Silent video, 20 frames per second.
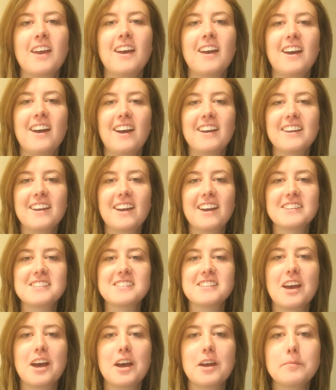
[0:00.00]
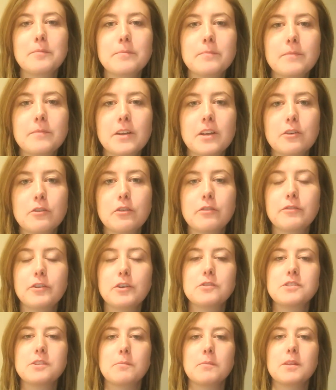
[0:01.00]
Hi guys, I'm going to
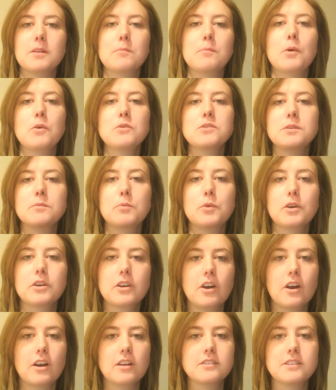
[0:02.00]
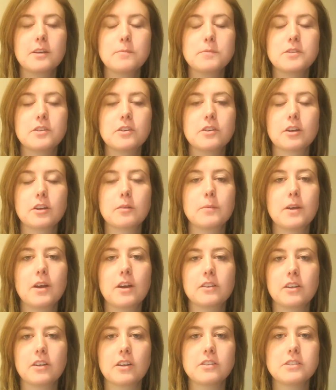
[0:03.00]
review some of the most important concepts that are going to be
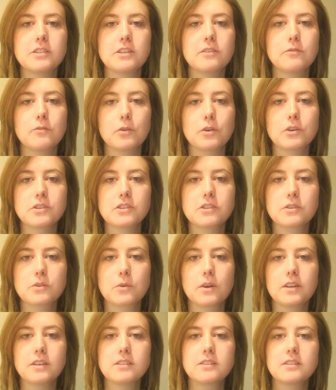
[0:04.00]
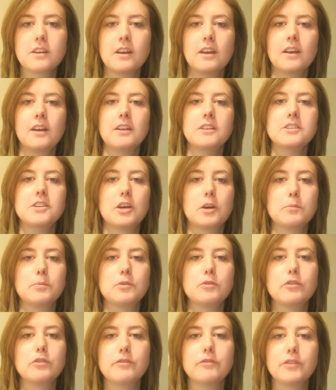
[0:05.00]
on the Unseen Forces quiz to help
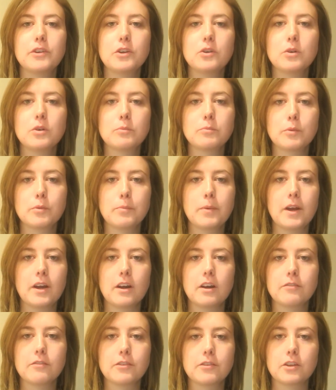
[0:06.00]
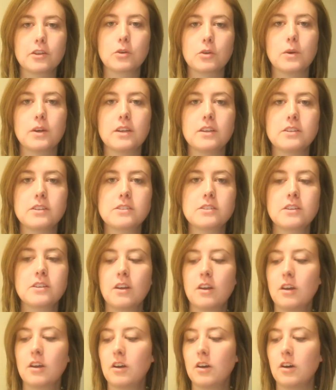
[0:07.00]
you review and prepare for the quiz
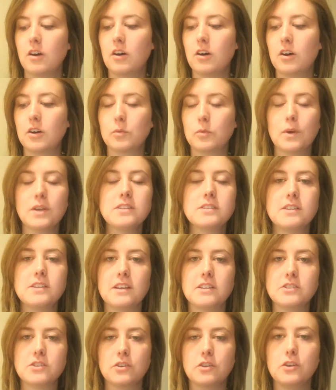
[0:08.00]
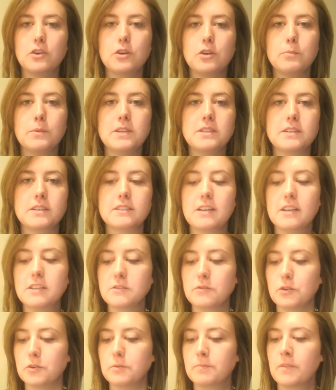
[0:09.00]
on Wednesday so that you can be
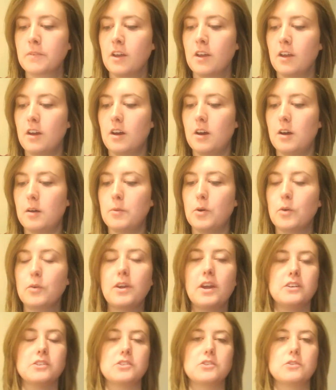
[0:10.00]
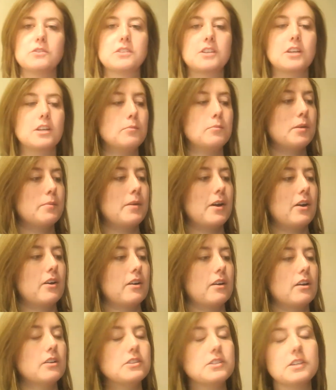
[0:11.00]
successful. Okay, so it's going to be
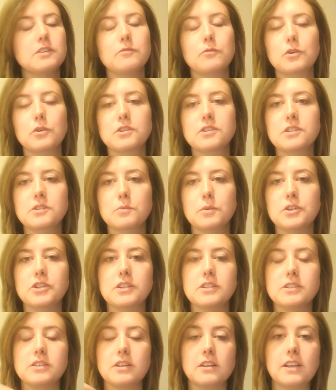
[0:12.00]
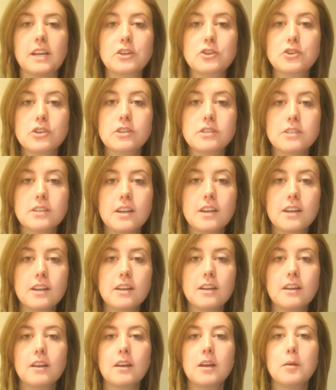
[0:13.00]
about unseen forces, which is
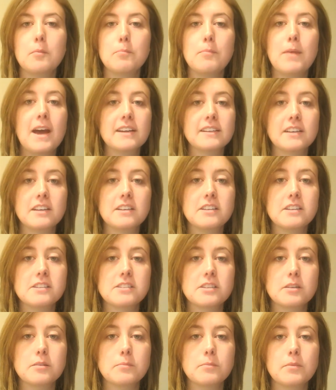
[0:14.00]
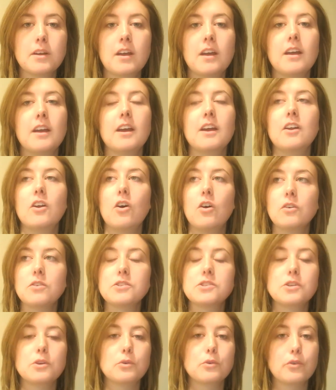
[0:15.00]
electricity, magnetism, and
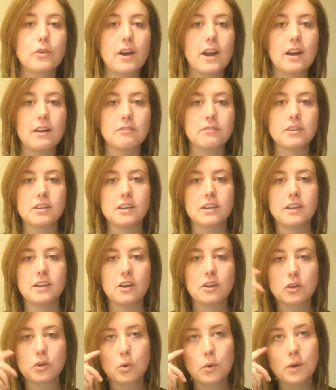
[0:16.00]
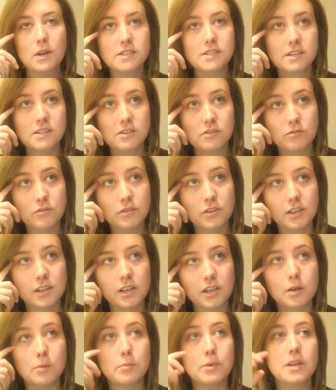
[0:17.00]
also gravity. Now the quiz isn't really
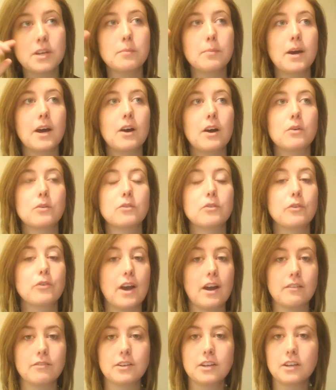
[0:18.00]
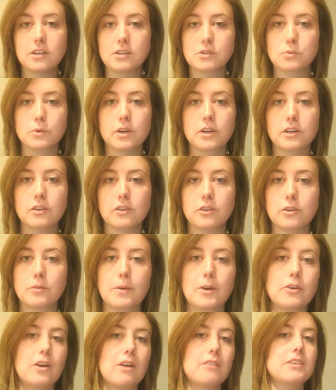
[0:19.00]
going to be about gravity because we're going to learn
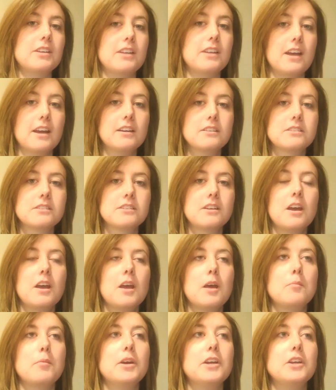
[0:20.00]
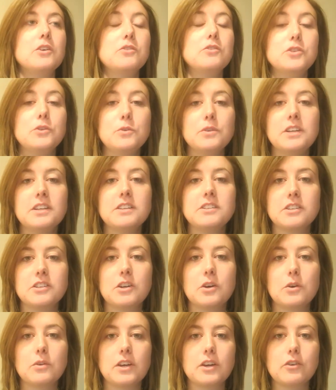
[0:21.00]
about gravity next, but you do need to
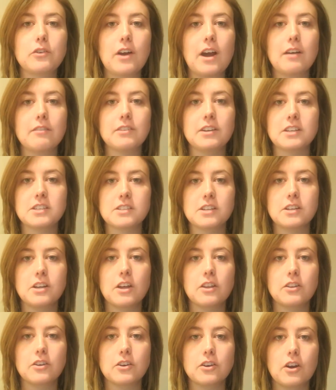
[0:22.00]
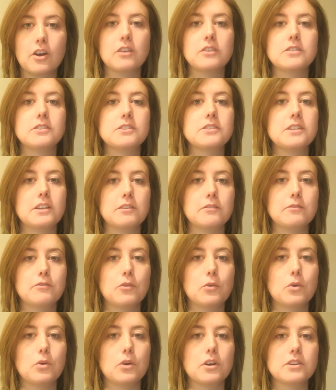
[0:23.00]
know that gravity is another unseen
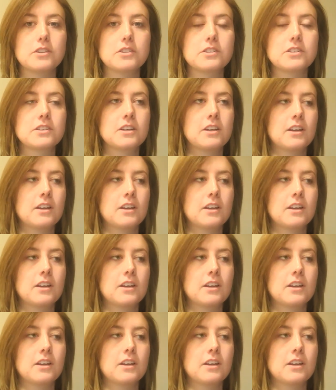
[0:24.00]
force.